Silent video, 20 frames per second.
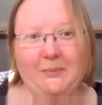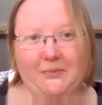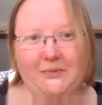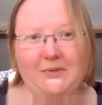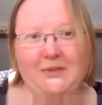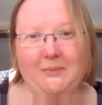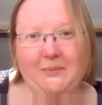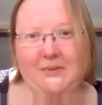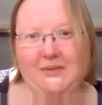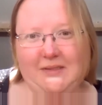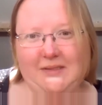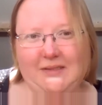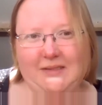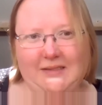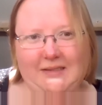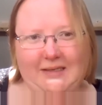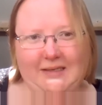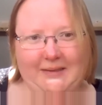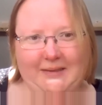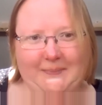some businesses.
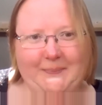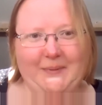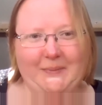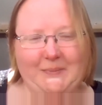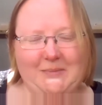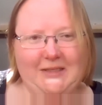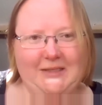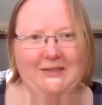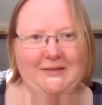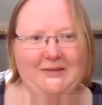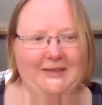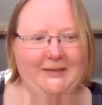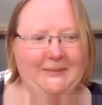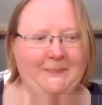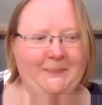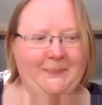Yeah, absolutely.